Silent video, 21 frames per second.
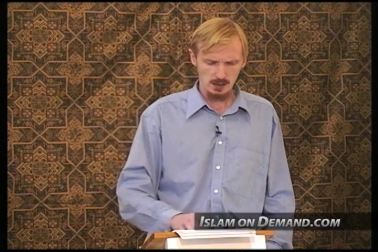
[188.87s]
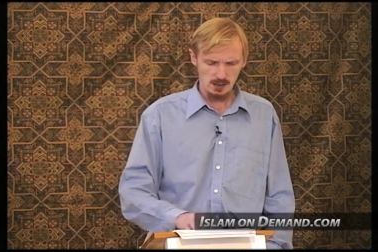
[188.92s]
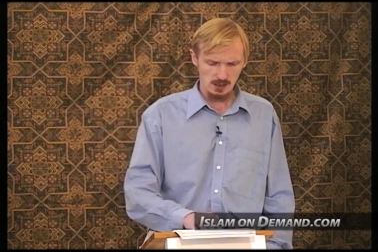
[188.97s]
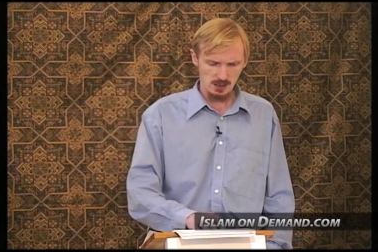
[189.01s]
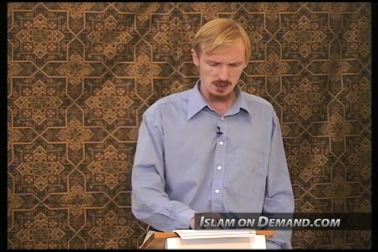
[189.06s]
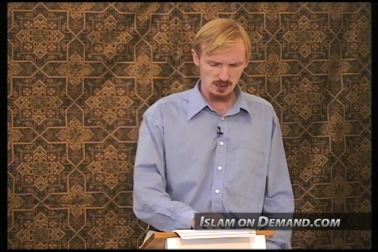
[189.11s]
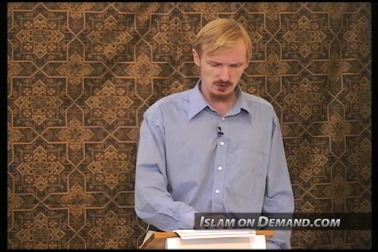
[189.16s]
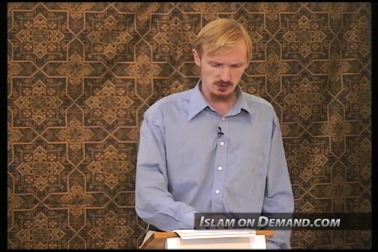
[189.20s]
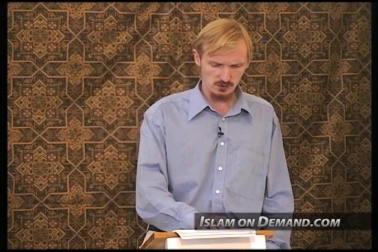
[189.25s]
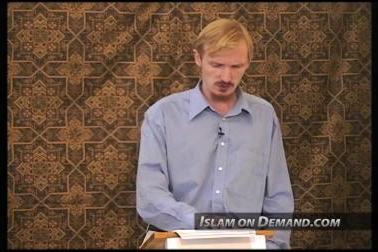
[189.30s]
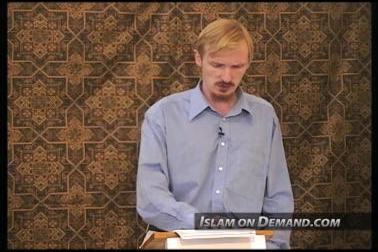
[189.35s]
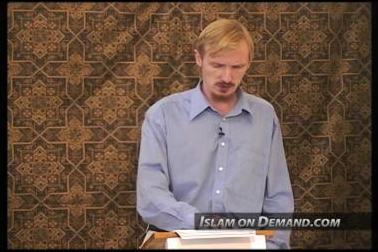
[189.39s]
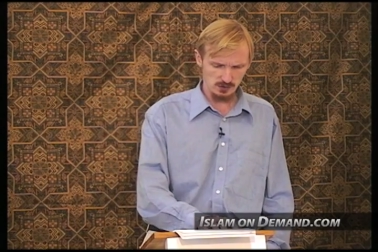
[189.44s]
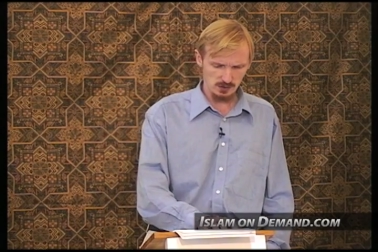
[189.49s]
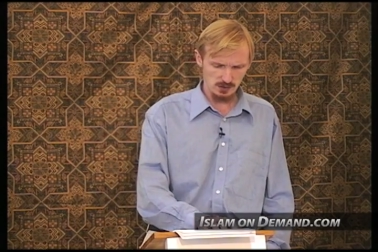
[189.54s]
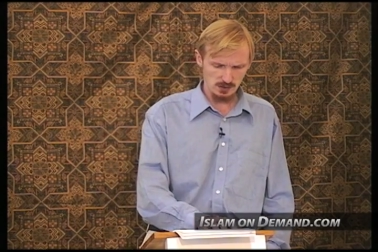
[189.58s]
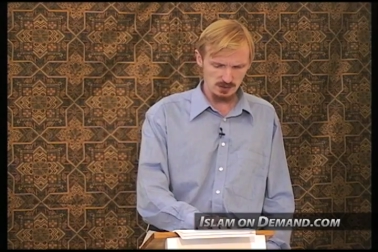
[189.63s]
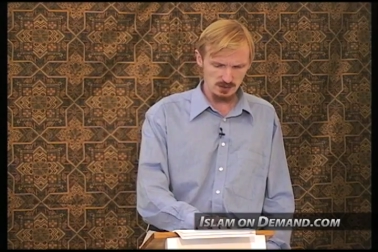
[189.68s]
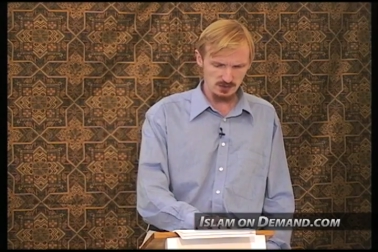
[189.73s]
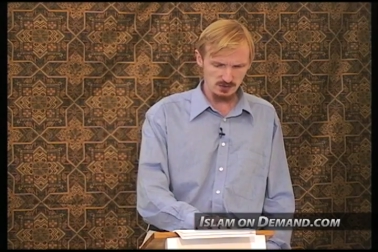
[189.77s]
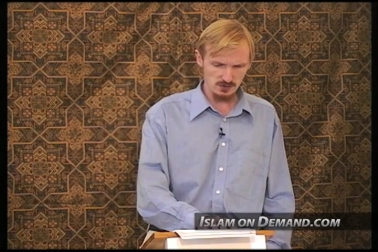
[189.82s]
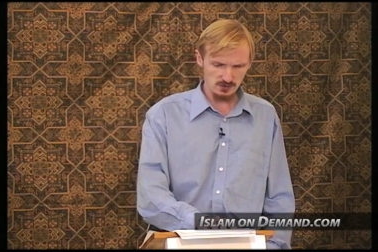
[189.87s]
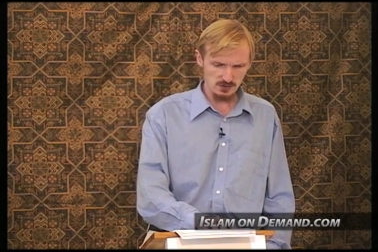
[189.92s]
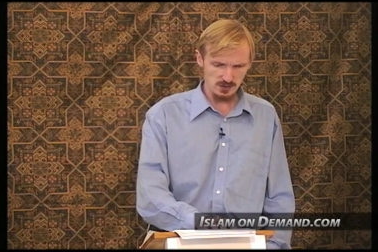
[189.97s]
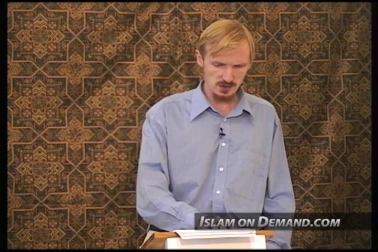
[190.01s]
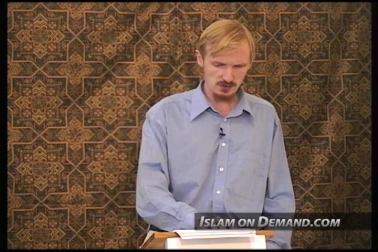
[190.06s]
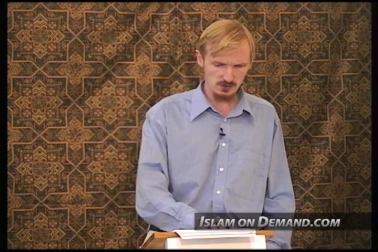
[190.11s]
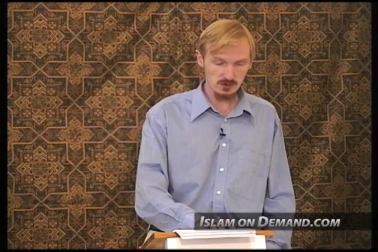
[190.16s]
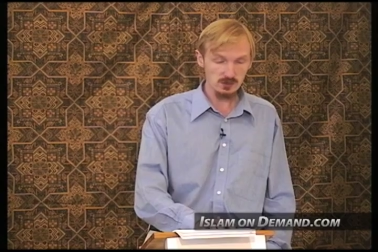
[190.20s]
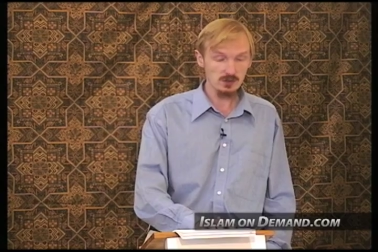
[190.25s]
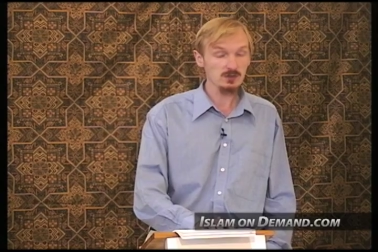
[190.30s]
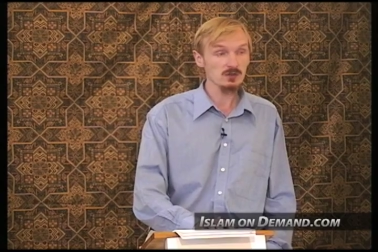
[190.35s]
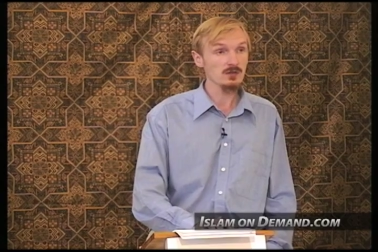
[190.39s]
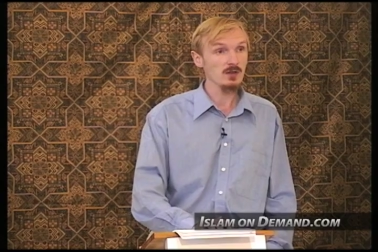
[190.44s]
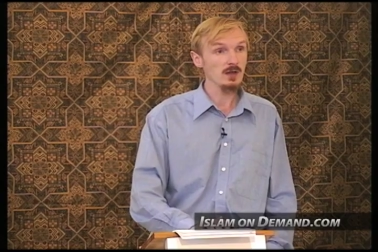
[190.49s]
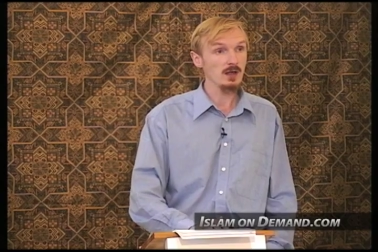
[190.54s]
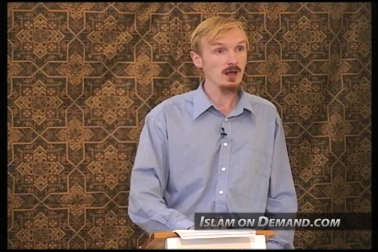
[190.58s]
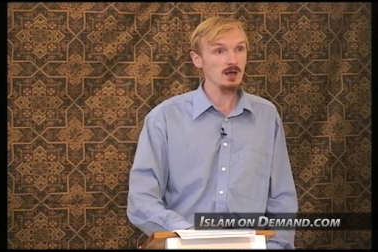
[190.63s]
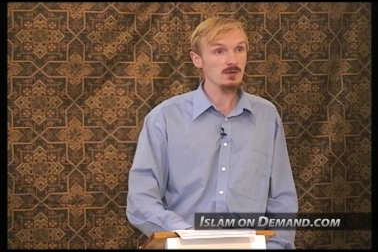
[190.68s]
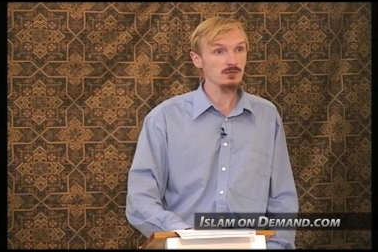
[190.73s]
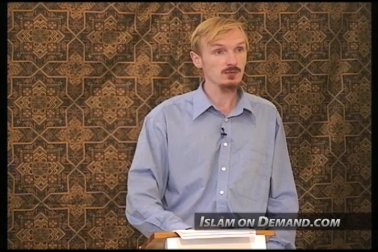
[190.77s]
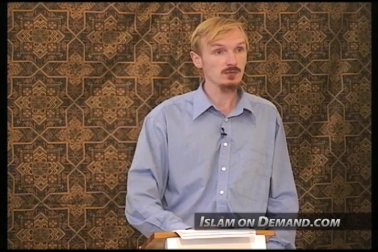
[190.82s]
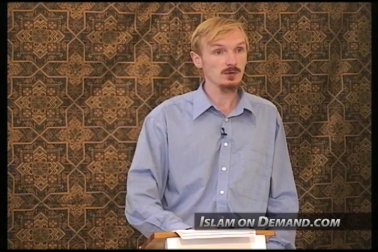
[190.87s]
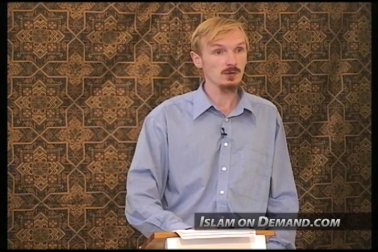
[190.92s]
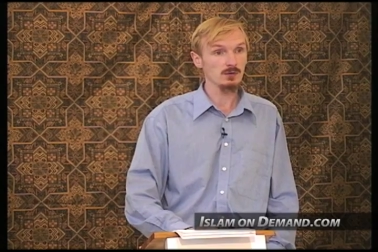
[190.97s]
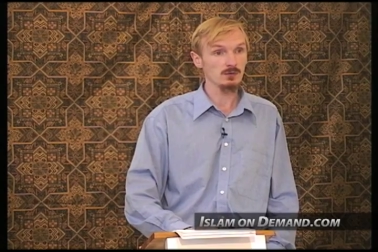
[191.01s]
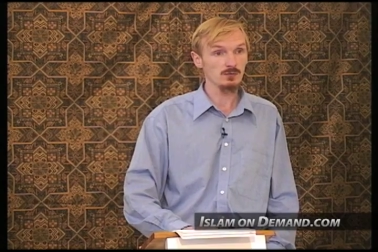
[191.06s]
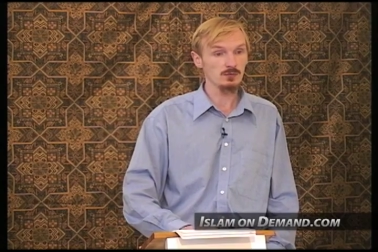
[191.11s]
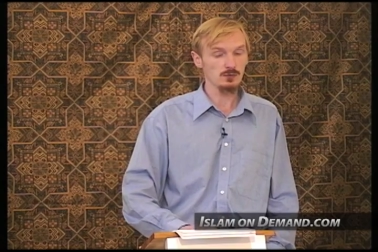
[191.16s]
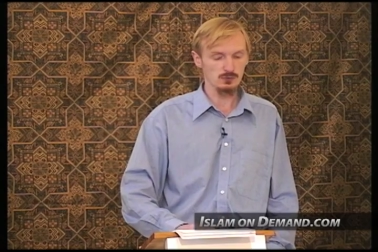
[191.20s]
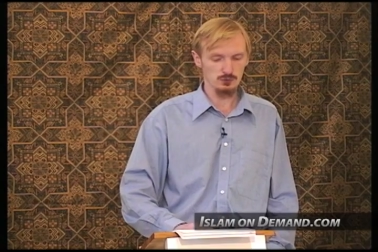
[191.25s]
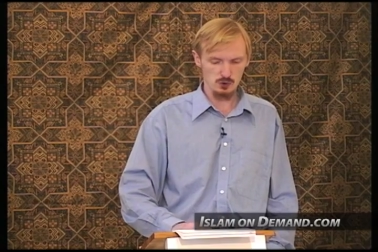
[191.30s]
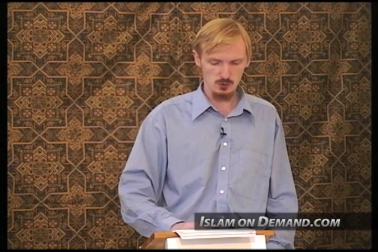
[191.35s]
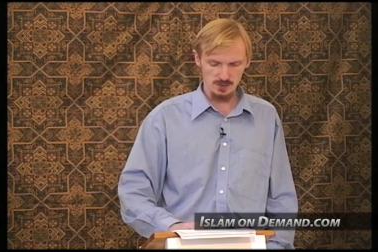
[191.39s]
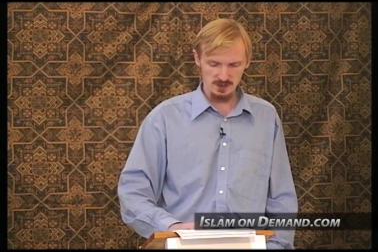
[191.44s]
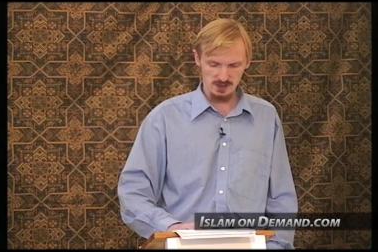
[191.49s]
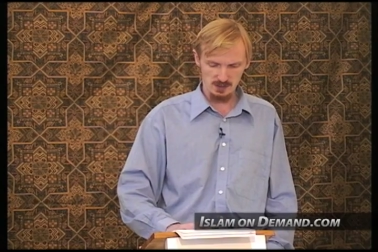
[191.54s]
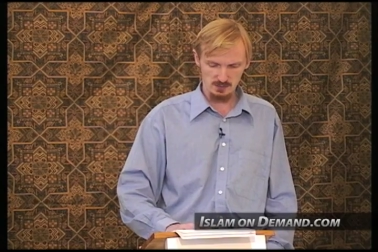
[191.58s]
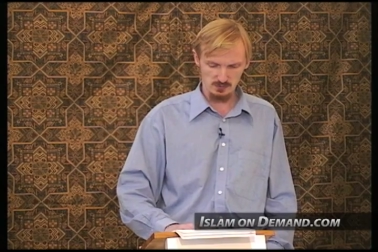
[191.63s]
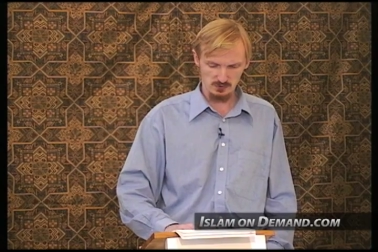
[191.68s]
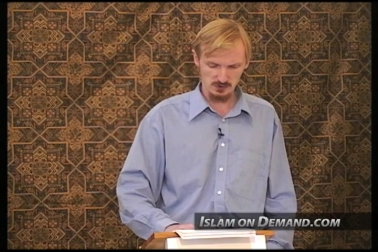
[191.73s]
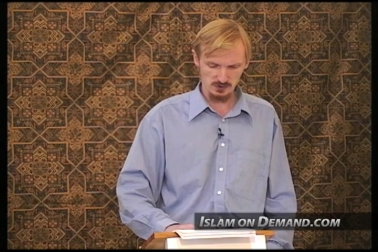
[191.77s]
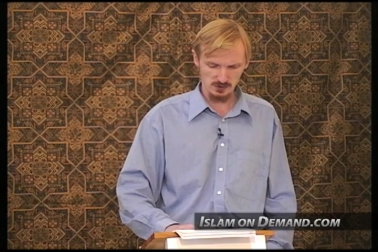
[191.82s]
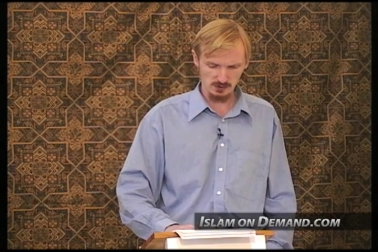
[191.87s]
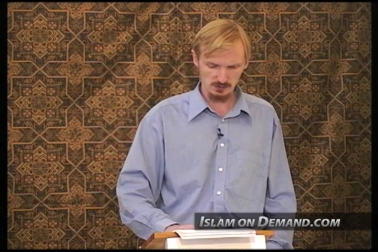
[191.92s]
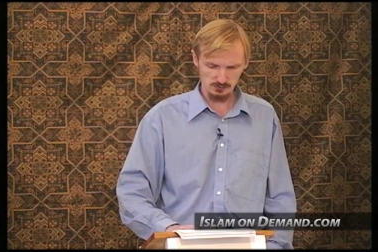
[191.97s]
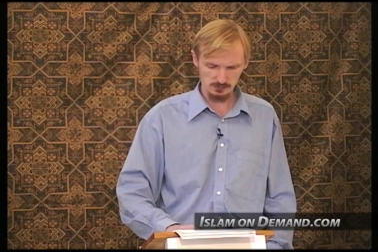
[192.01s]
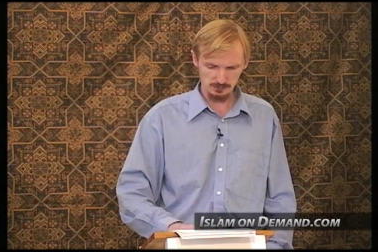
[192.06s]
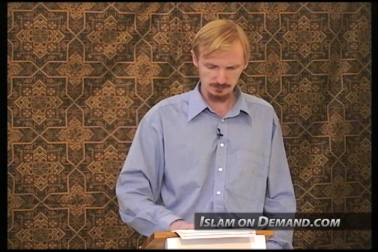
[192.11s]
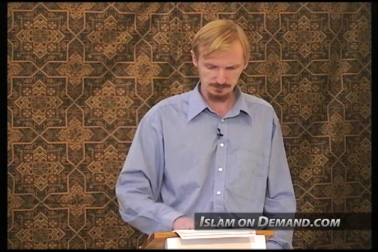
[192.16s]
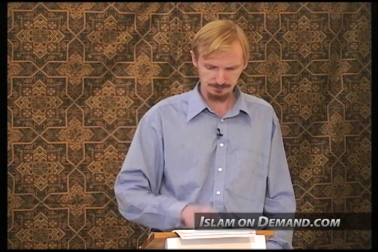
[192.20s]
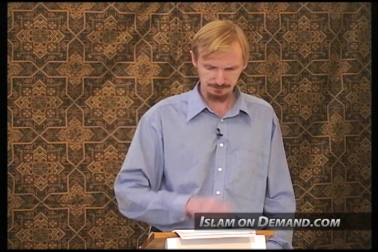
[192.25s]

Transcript: is uh, an inc incident in the life of Rumi himself